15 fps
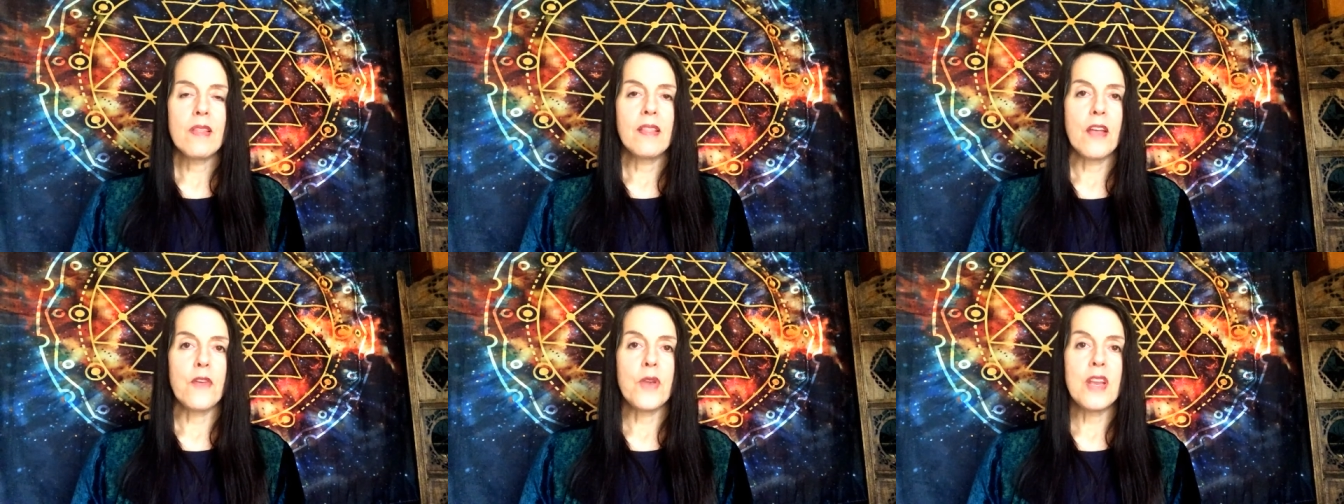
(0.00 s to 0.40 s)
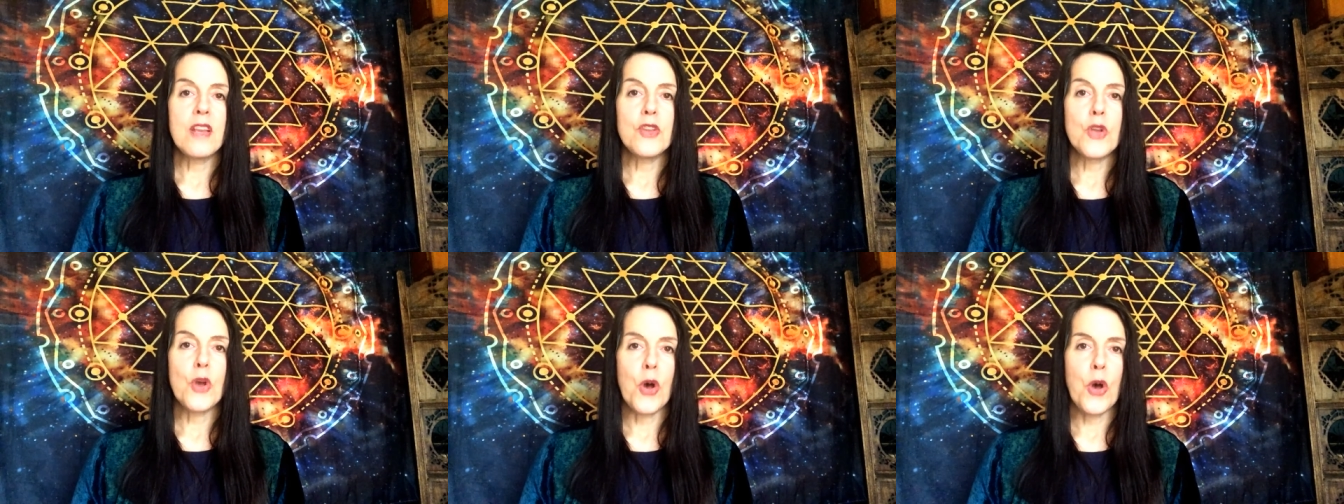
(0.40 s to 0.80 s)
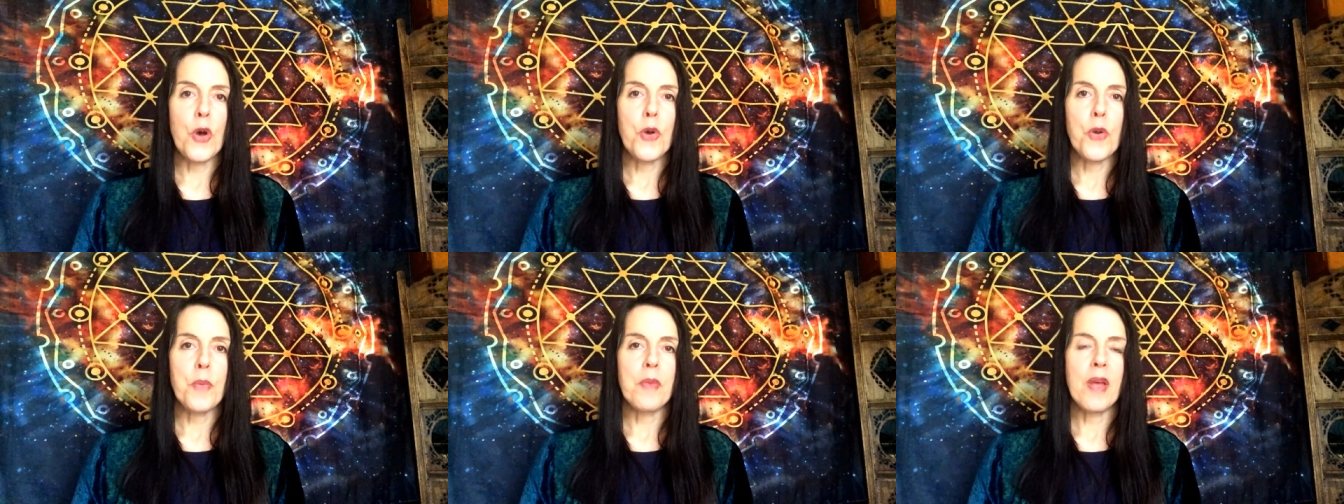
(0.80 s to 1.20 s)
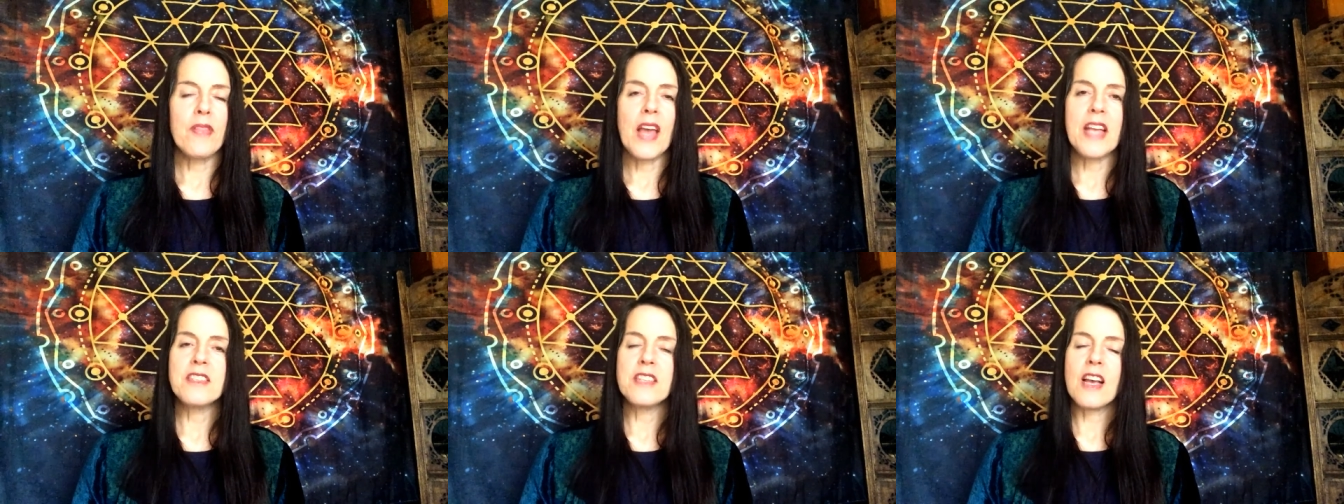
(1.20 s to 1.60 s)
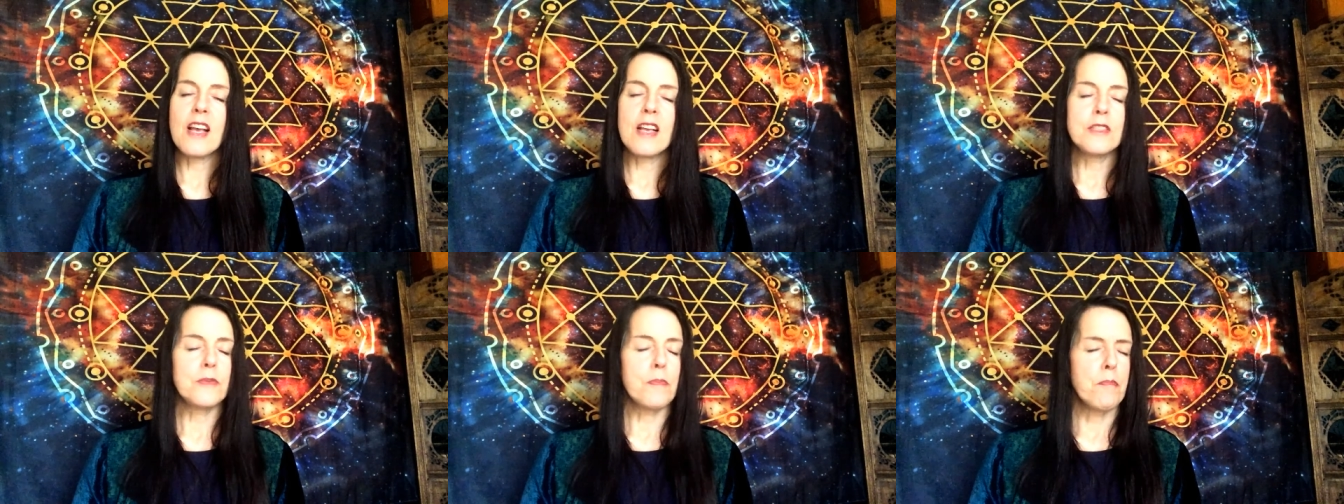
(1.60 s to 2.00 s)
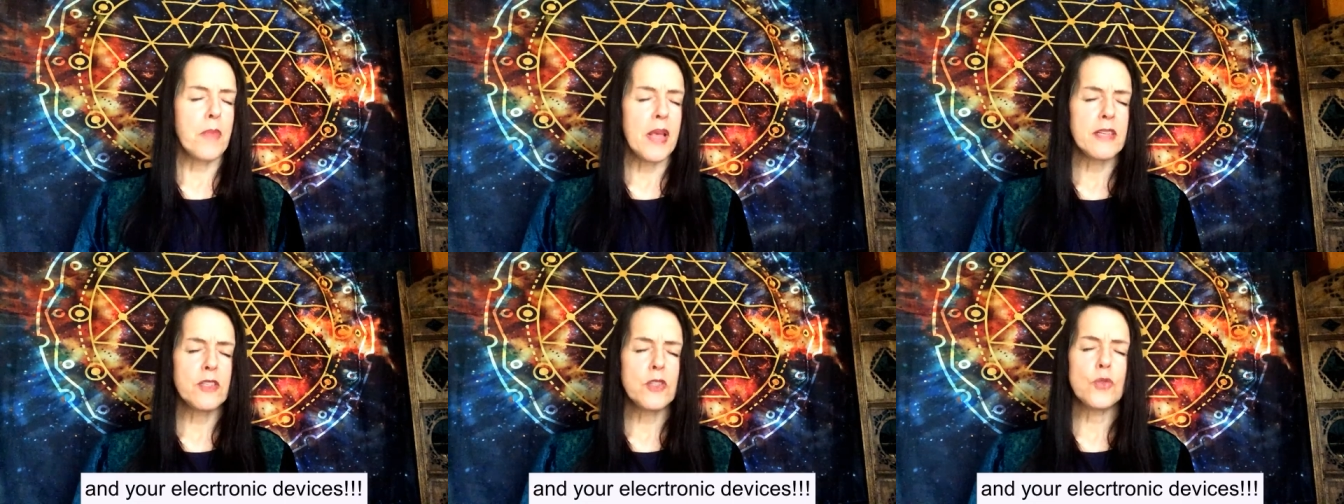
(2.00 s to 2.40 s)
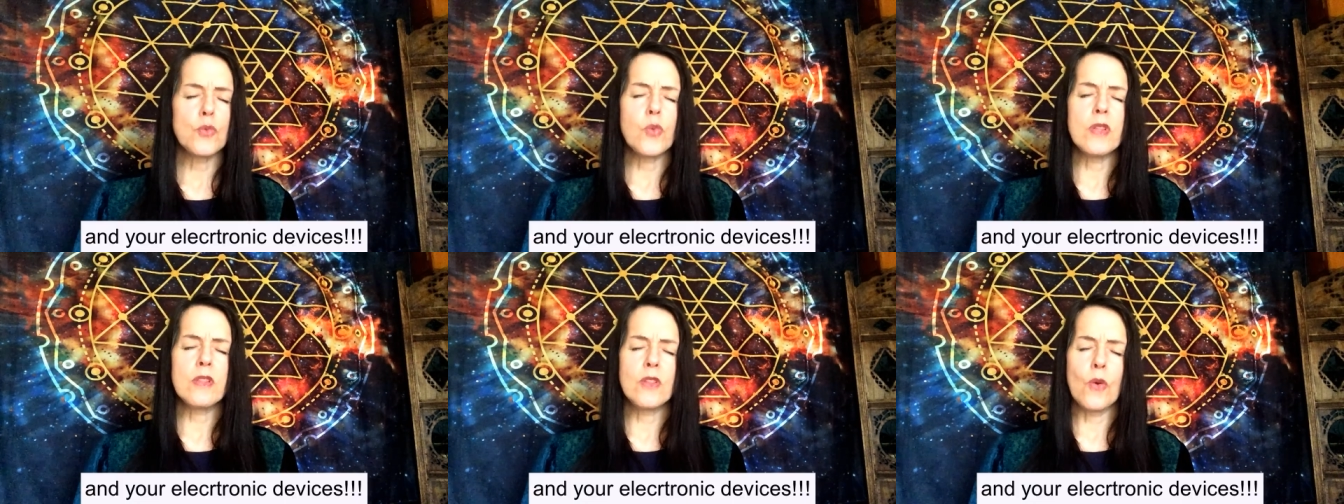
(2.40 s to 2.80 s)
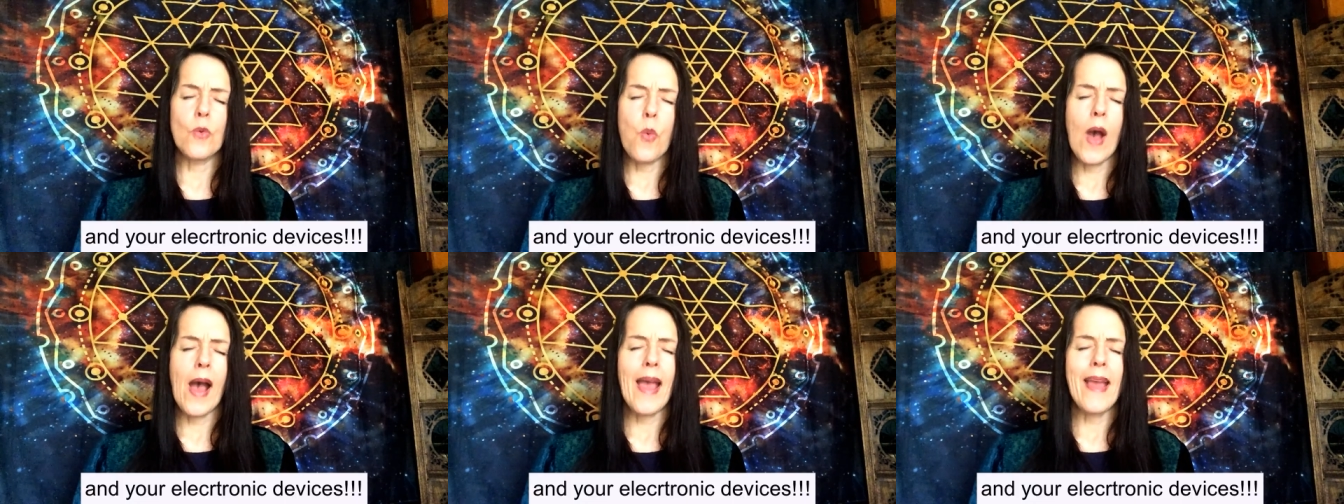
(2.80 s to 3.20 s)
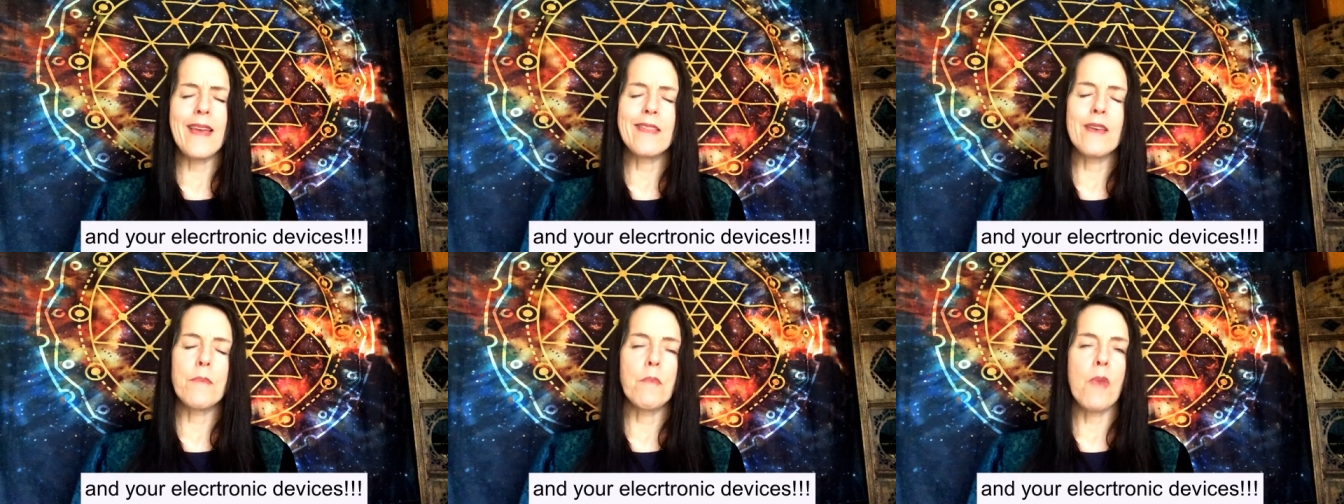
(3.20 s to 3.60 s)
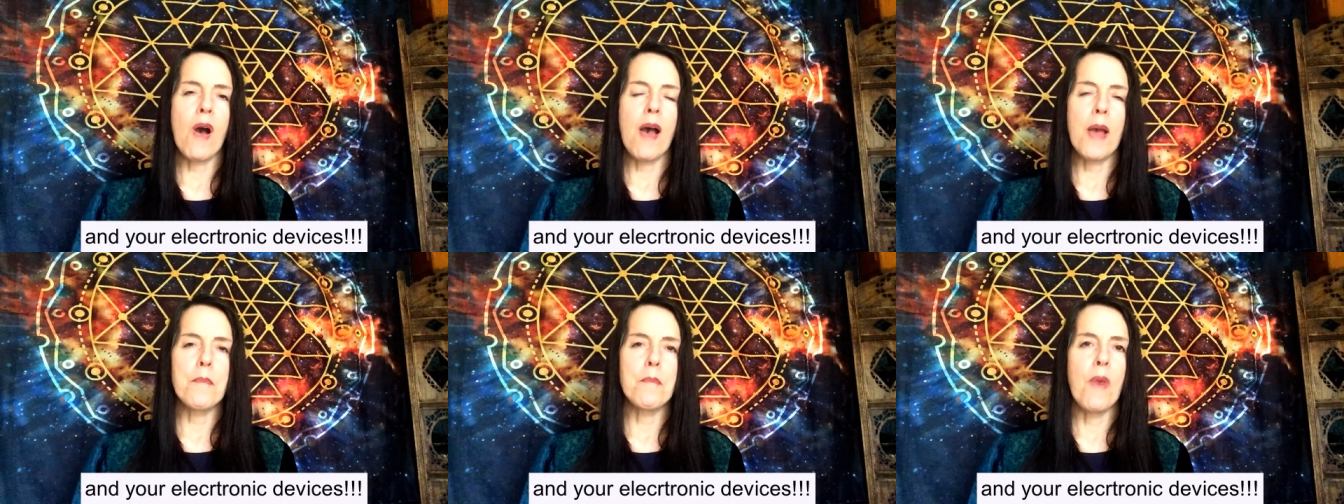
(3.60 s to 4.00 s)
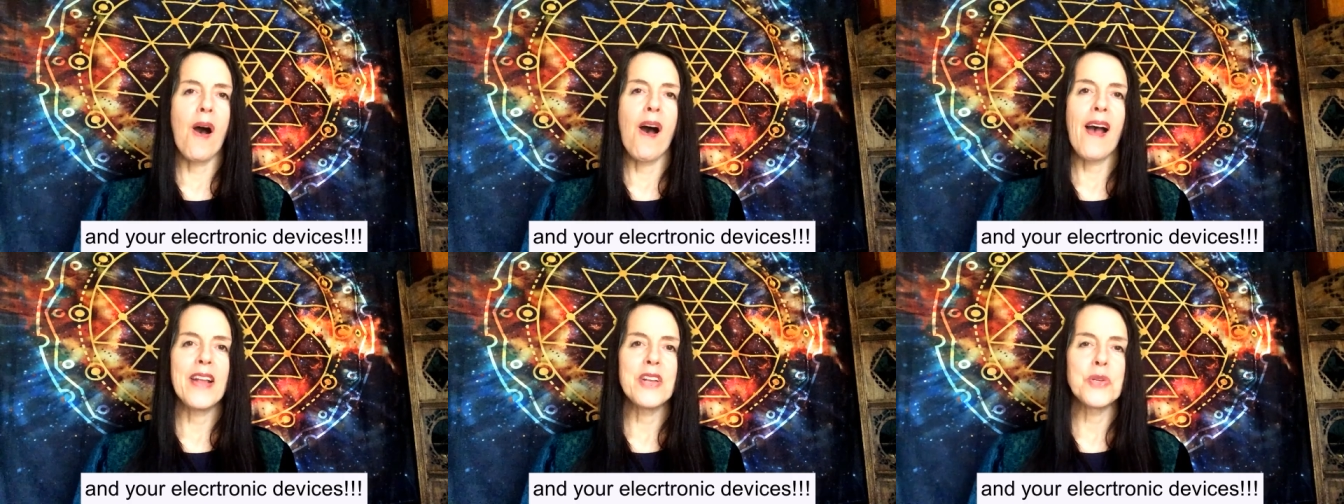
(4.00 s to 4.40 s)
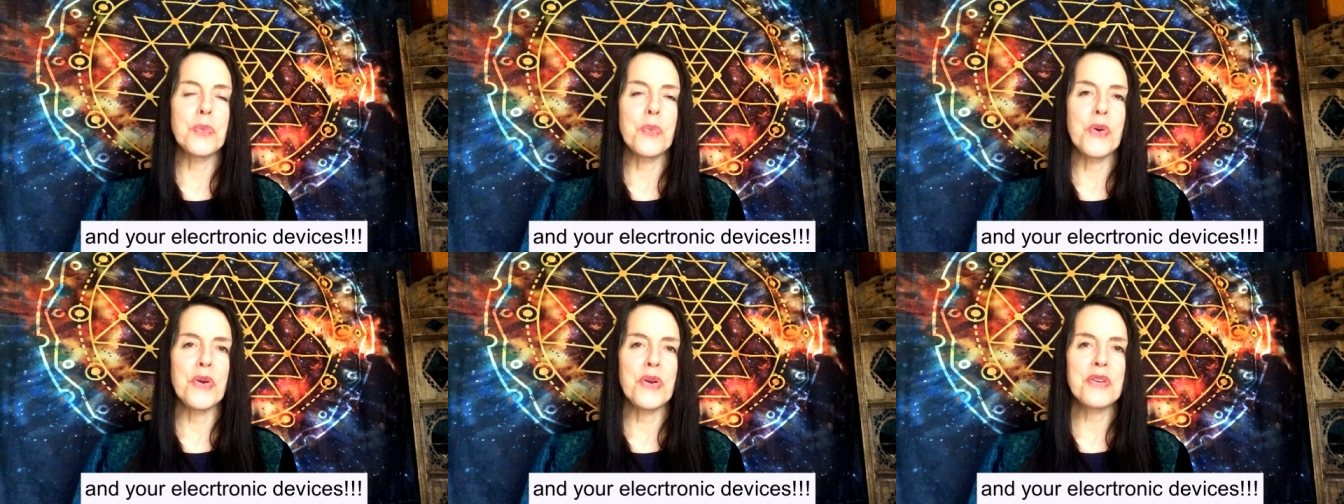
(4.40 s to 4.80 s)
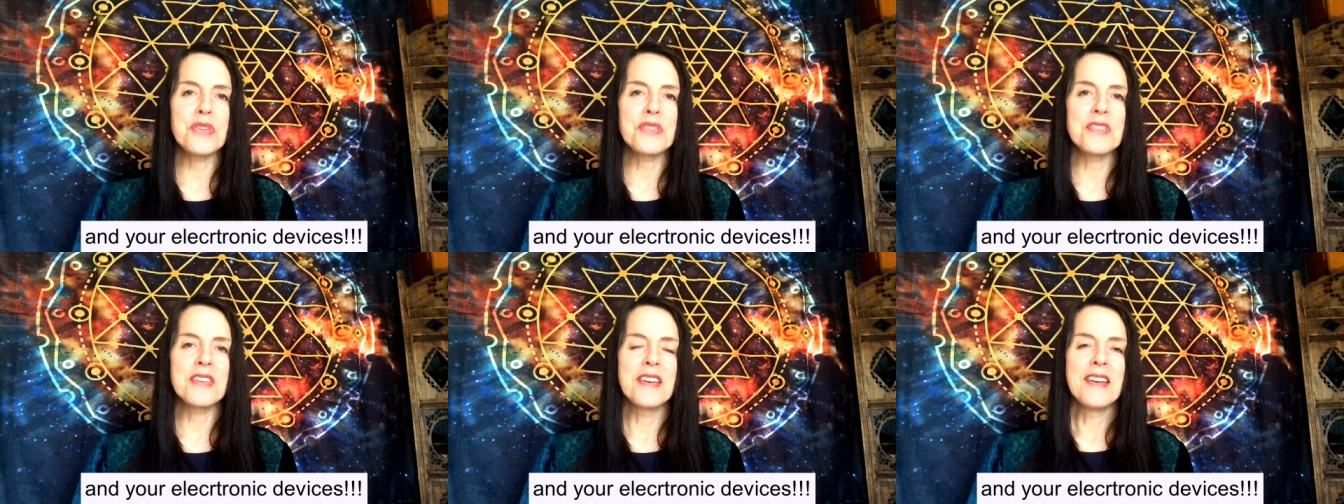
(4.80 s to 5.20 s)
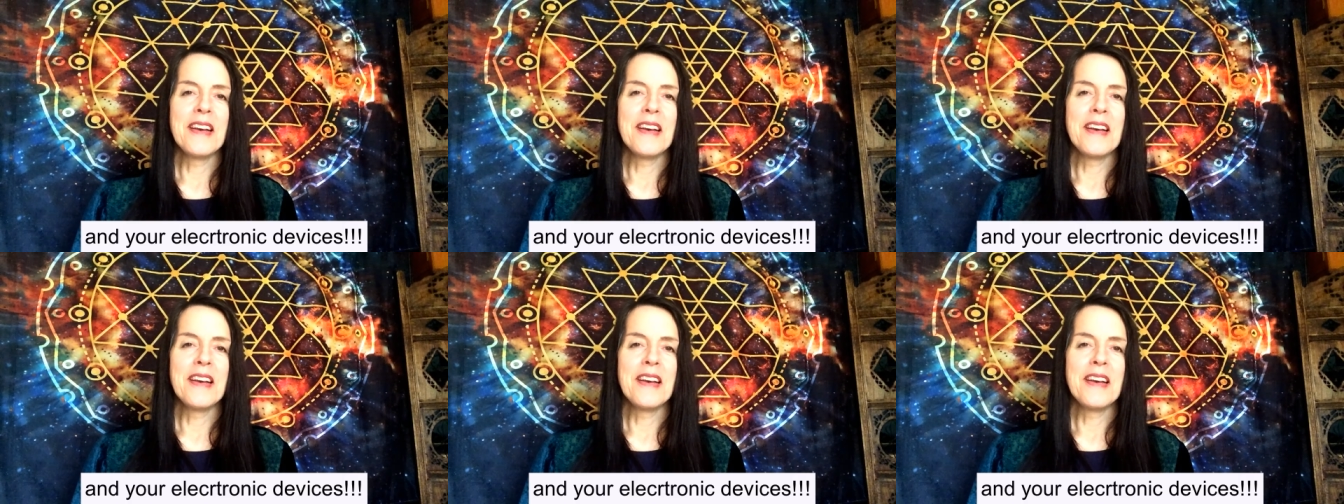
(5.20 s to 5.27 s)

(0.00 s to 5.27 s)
they're in your home and they just mess with the way that my mind works.